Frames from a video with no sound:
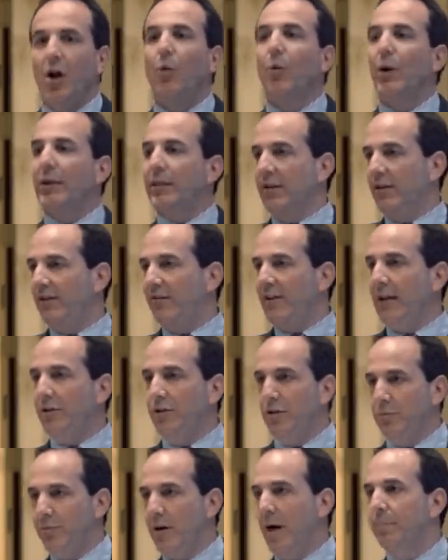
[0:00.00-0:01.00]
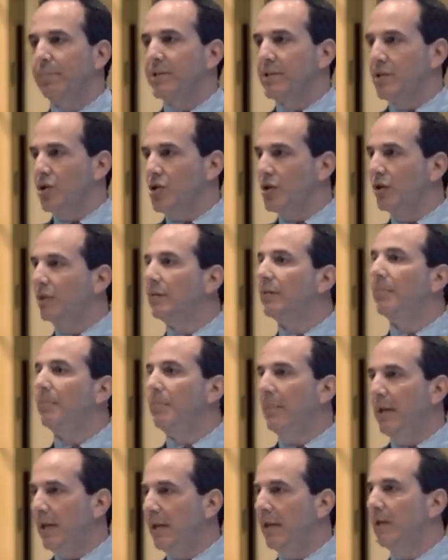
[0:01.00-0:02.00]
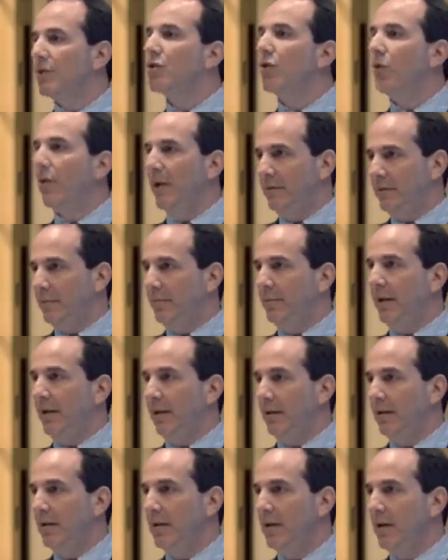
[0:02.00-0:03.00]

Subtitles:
what their value proposition to me is going to be